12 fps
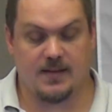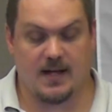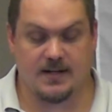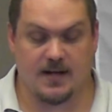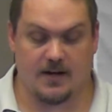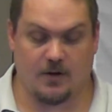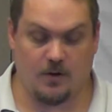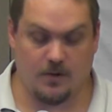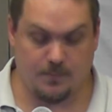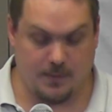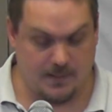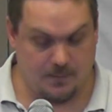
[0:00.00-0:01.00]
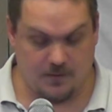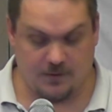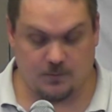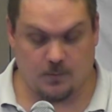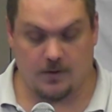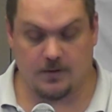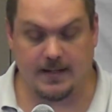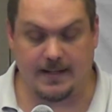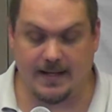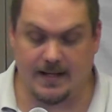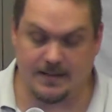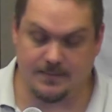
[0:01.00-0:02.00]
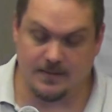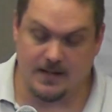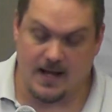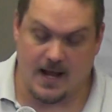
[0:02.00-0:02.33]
that not all people in this world can get.